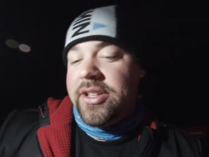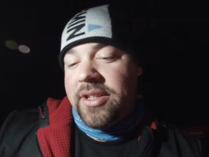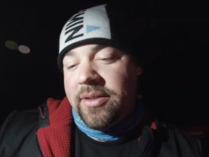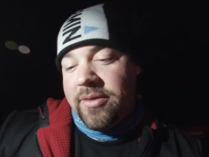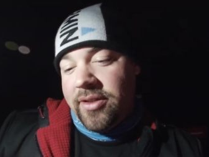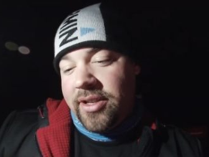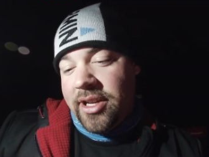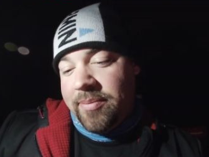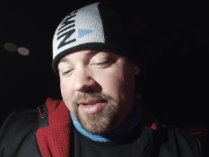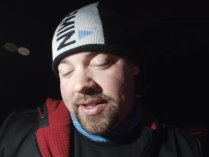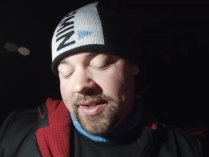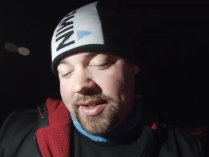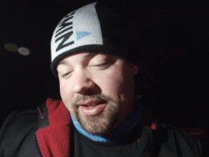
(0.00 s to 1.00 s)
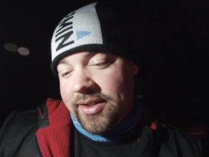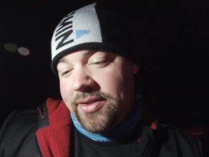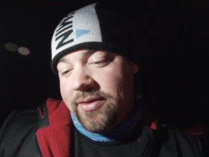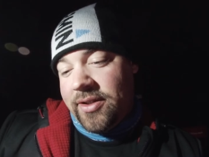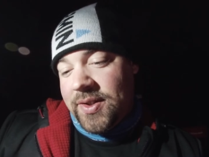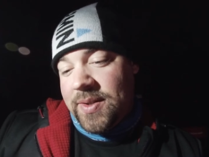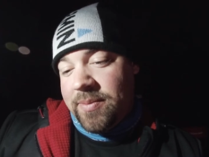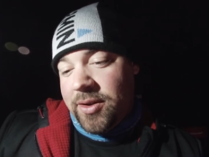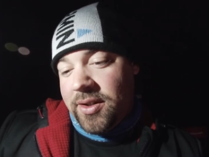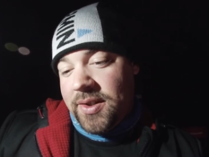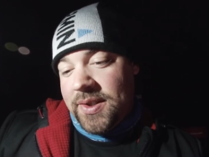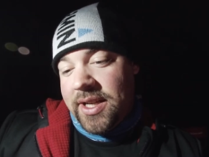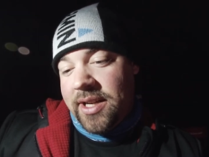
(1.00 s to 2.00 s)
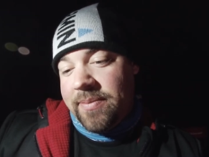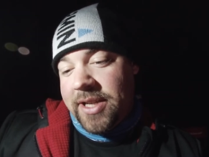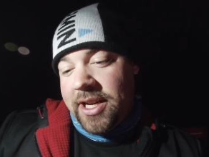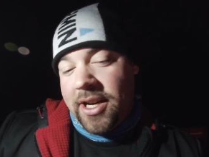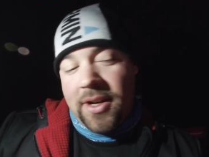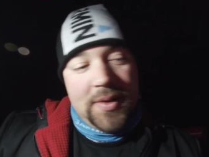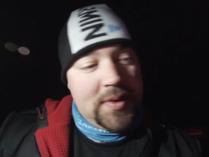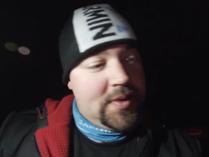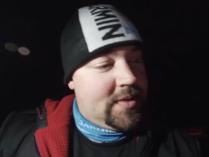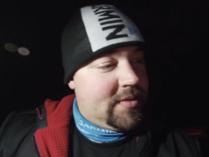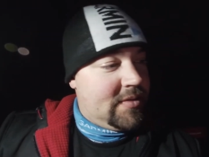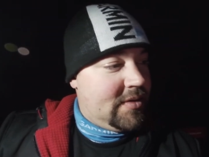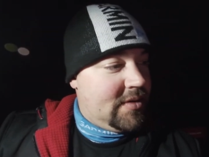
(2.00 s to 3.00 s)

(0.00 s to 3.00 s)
actually rolled up at 6. Drilled some holes, set up the house.